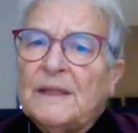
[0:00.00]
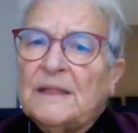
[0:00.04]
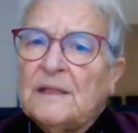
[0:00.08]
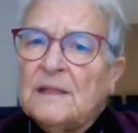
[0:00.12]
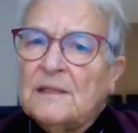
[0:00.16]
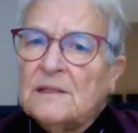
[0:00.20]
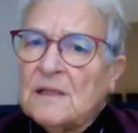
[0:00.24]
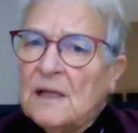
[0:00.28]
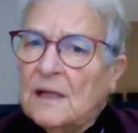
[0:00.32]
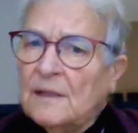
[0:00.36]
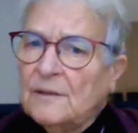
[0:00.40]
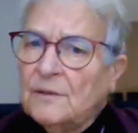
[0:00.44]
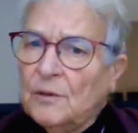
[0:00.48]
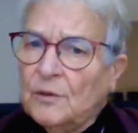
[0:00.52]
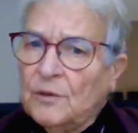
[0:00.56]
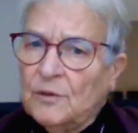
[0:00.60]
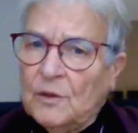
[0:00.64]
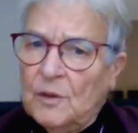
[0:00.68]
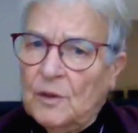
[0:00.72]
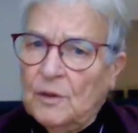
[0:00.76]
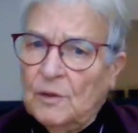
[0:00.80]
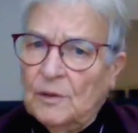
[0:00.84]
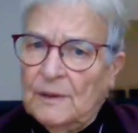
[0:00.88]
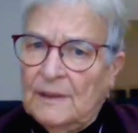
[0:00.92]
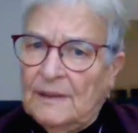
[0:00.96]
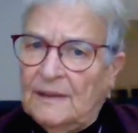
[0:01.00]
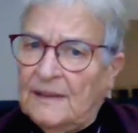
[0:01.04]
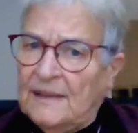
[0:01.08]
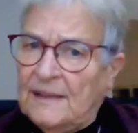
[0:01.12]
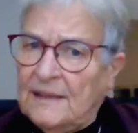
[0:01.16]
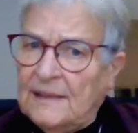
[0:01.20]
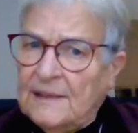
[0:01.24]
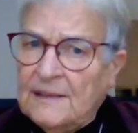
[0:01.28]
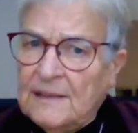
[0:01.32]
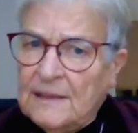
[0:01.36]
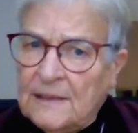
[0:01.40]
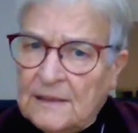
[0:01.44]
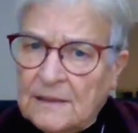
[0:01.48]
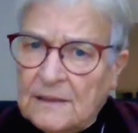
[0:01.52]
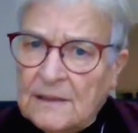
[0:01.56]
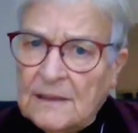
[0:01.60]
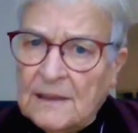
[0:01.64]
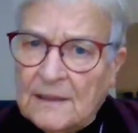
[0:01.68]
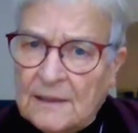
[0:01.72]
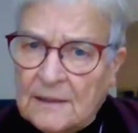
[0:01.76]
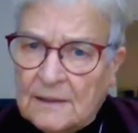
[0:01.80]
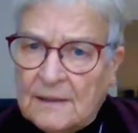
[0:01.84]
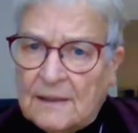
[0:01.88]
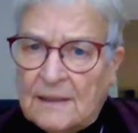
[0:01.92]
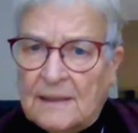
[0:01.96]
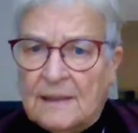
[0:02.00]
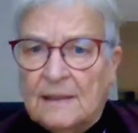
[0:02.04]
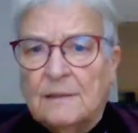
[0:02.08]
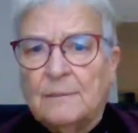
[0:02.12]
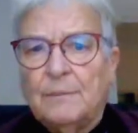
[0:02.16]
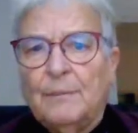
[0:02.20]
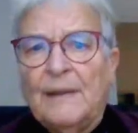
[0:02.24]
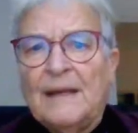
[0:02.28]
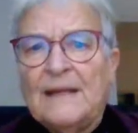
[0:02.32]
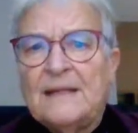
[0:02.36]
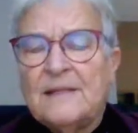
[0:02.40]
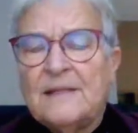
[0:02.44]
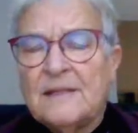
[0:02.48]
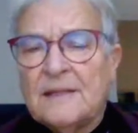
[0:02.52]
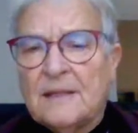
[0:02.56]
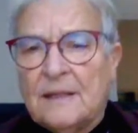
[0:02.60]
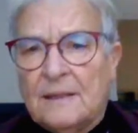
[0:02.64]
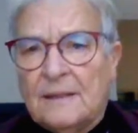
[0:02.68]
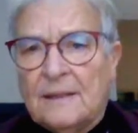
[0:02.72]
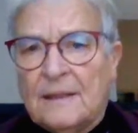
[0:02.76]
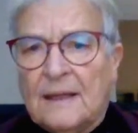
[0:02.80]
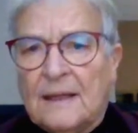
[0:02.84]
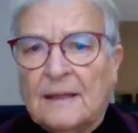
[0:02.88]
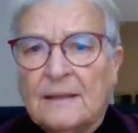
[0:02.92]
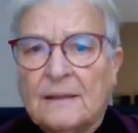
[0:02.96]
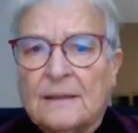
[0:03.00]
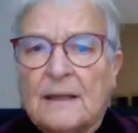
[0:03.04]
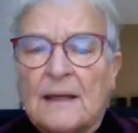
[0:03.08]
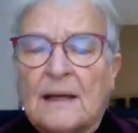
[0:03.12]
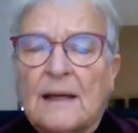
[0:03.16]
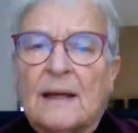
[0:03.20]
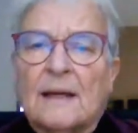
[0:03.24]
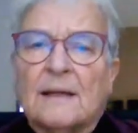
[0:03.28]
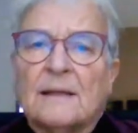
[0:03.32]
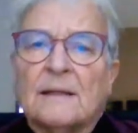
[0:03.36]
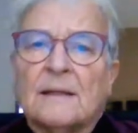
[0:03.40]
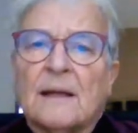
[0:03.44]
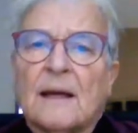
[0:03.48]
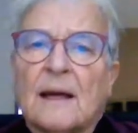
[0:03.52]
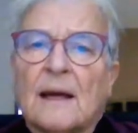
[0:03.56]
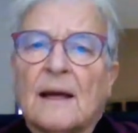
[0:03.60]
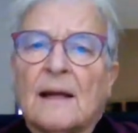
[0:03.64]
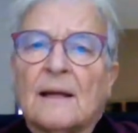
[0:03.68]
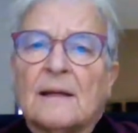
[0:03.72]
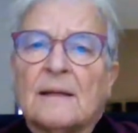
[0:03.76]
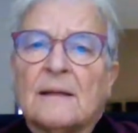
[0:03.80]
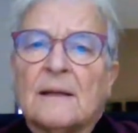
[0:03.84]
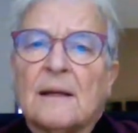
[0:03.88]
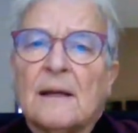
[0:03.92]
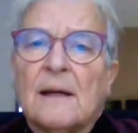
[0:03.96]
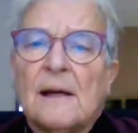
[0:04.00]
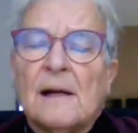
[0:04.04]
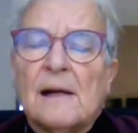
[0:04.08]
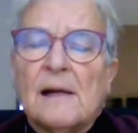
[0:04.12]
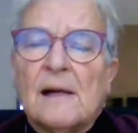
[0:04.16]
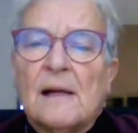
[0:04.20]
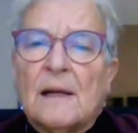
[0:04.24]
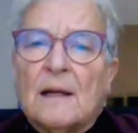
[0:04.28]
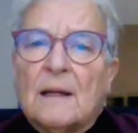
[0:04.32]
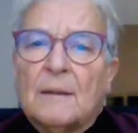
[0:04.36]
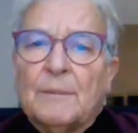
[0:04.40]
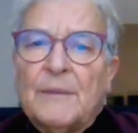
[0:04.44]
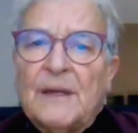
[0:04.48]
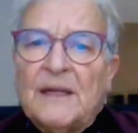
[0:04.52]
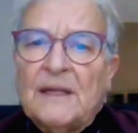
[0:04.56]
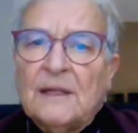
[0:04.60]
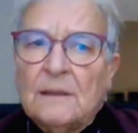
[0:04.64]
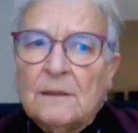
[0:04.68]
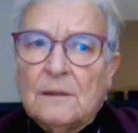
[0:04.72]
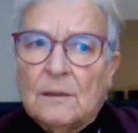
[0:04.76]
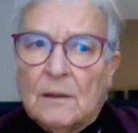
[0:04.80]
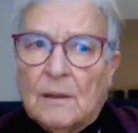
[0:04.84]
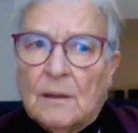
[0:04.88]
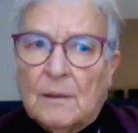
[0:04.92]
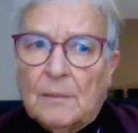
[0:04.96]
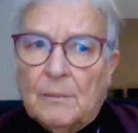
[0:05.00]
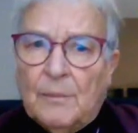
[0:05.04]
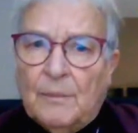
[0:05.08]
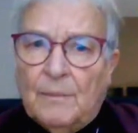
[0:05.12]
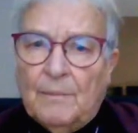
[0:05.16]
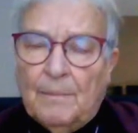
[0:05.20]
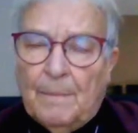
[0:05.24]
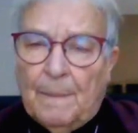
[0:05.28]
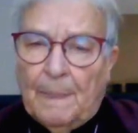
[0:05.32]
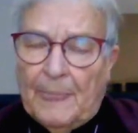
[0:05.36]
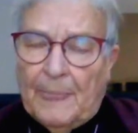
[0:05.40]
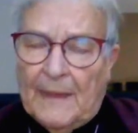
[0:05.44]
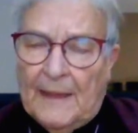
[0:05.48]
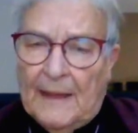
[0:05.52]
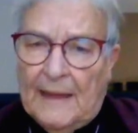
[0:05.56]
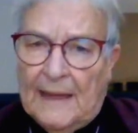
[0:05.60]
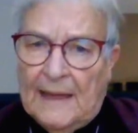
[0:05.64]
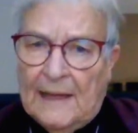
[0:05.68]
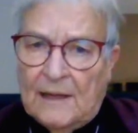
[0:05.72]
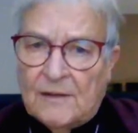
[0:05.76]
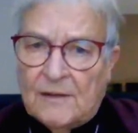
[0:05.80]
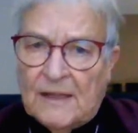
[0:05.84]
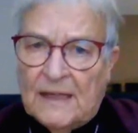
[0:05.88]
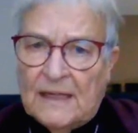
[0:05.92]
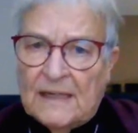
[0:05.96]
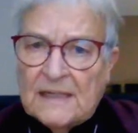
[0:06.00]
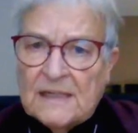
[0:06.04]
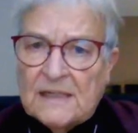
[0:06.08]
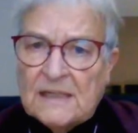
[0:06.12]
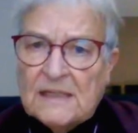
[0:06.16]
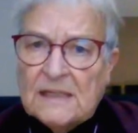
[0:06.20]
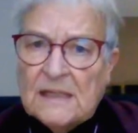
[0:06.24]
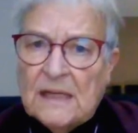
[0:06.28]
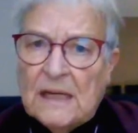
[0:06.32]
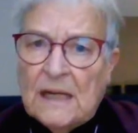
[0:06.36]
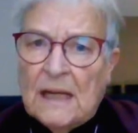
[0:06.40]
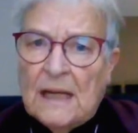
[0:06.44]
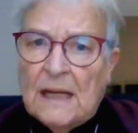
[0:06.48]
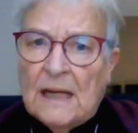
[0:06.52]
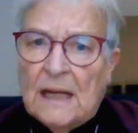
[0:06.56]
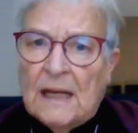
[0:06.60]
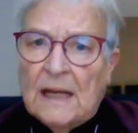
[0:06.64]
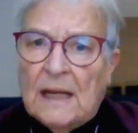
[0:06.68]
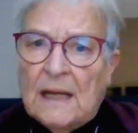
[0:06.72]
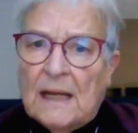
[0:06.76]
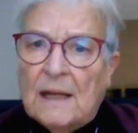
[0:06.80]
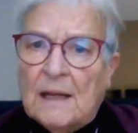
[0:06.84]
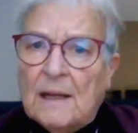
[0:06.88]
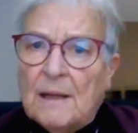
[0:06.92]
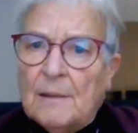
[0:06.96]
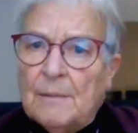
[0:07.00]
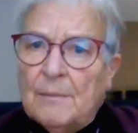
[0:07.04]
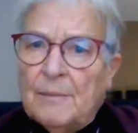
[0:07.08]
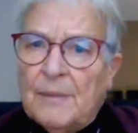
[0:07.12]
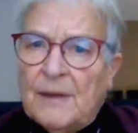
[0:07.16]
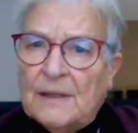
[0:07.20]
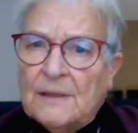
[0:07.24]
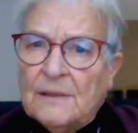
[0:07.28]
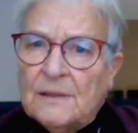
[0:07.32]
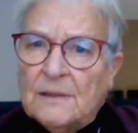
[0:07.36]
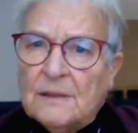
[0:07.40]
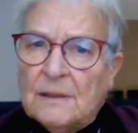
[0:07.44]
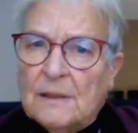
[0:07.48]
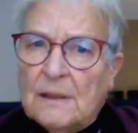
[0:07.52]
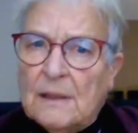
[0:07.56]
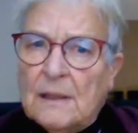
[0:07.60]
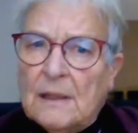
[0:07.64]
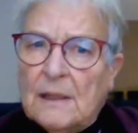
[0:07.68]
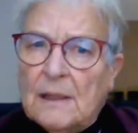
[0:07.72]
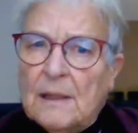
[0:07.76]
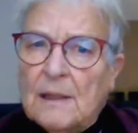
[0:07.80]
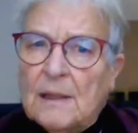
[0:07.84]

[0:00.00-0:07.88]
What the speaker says: committees are not only needed in medicine and medical areas, but